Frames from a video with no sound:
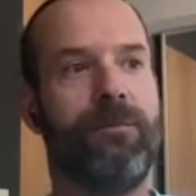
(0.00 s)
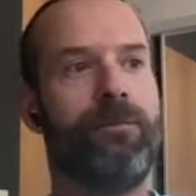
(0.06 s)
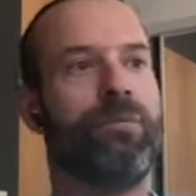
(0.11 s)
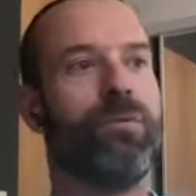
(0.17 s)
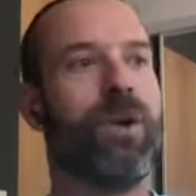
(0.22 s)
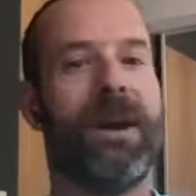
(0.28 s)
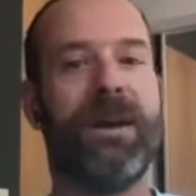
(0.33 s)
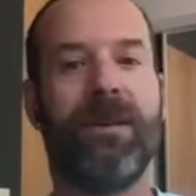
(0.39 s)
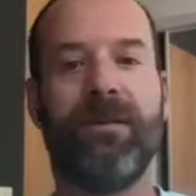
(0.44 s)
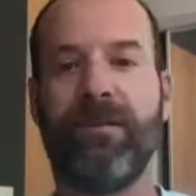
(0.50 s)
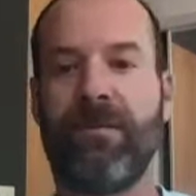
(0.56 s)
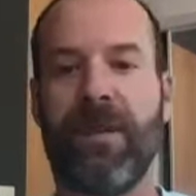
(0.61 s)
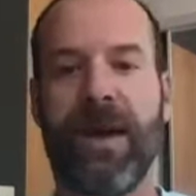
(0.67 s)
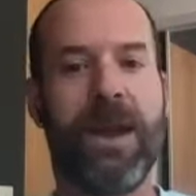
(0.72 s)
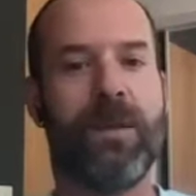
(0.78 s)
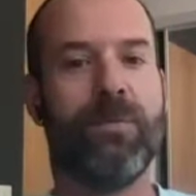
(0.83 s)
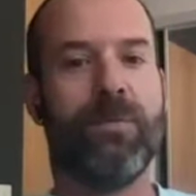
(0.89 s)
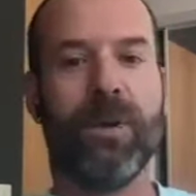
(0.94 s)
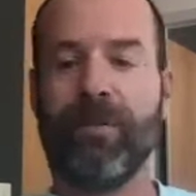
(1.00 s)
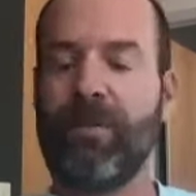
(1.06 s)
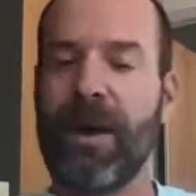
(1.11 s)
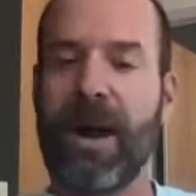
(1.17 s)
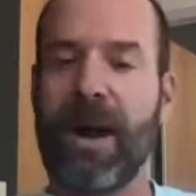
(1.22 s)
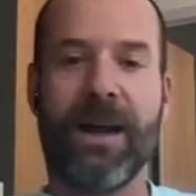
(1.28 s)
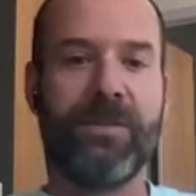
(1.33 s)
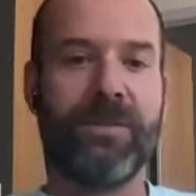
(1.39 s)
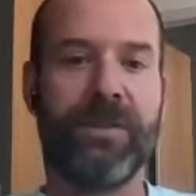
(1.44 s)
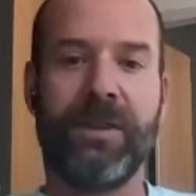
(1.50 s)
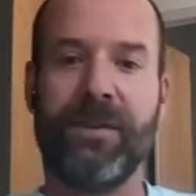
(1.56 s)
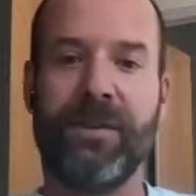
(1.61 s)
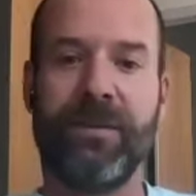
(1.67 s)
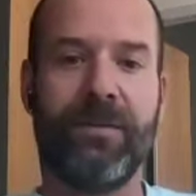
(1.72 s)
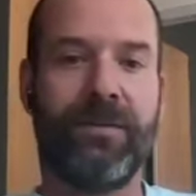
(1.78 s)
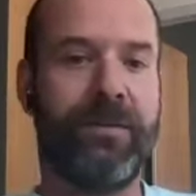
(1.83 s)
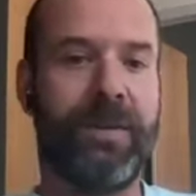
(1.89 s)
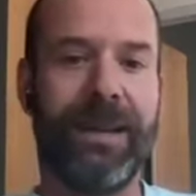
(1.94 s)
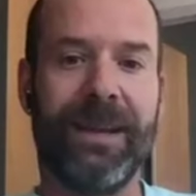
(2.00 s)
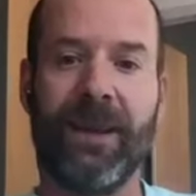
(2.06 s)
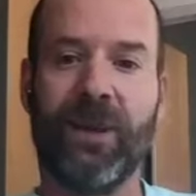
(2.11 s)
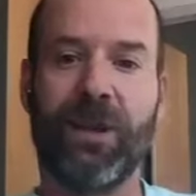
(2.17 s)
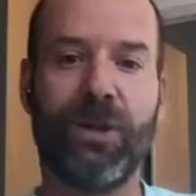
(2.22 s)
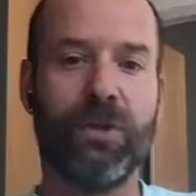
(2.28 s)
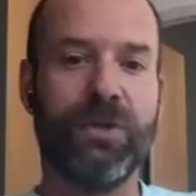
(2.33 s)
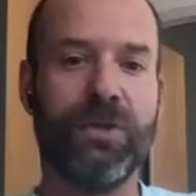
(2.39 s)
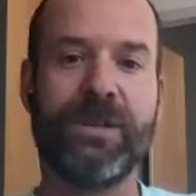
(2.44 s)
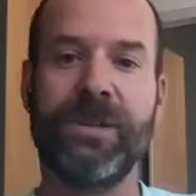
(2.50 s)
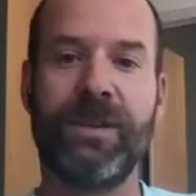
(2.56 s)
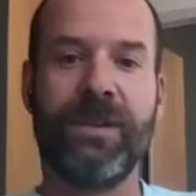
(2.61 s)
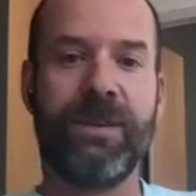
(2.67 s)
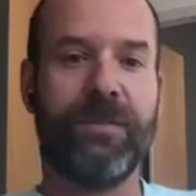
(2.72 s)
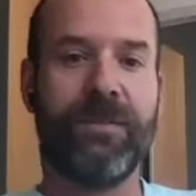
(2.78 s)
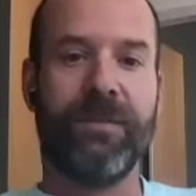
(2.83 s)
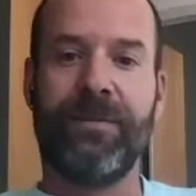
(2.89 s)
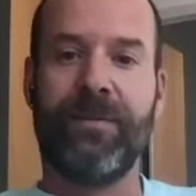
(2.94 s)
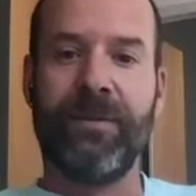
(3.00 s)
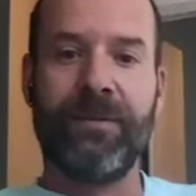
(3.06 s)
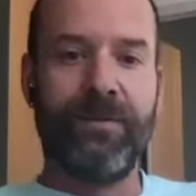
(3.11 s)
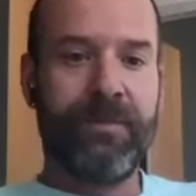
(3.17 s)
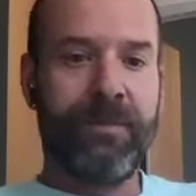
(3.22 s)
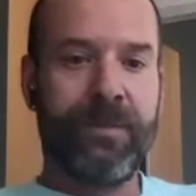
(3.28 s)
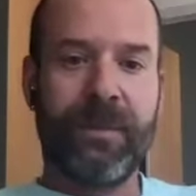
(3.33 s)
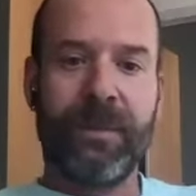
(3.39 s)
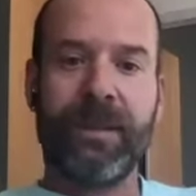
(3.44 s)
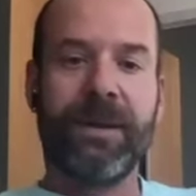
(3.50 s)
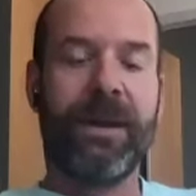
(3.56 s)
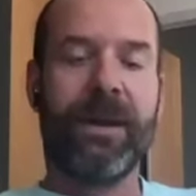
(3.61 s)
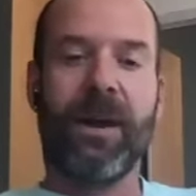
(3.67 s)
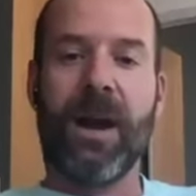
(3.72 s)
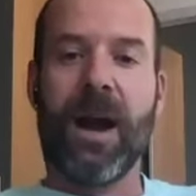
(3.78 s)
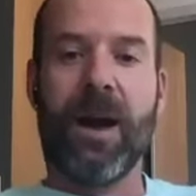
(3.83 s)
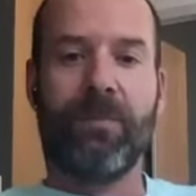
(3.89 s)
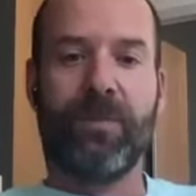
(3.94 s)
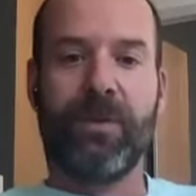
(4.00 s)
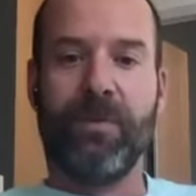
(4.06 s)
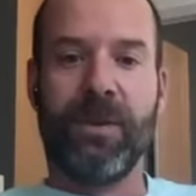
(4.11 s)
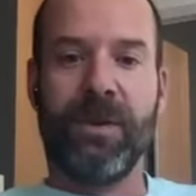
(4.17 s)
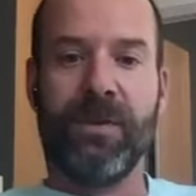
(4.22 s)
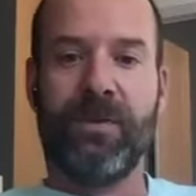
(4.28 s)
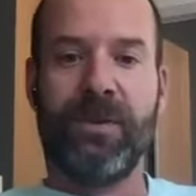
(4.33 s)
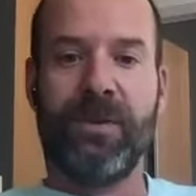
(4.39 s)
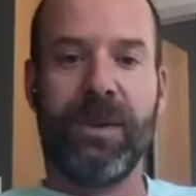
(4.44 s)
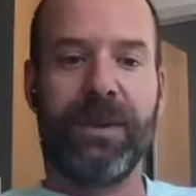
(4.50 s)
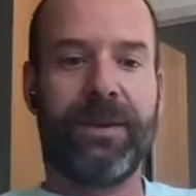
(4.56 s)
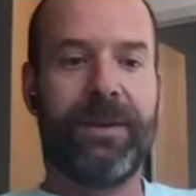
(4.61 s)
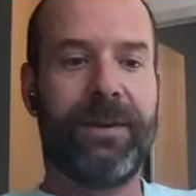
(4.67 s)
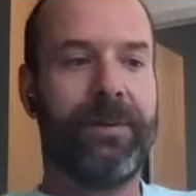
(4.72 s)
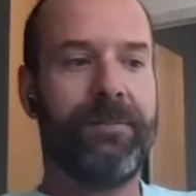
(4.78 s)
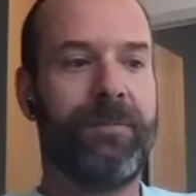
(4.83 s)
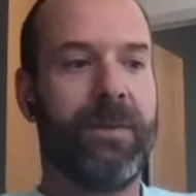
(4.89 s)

bright, vibrant, positive, inclusive, kind of optimistic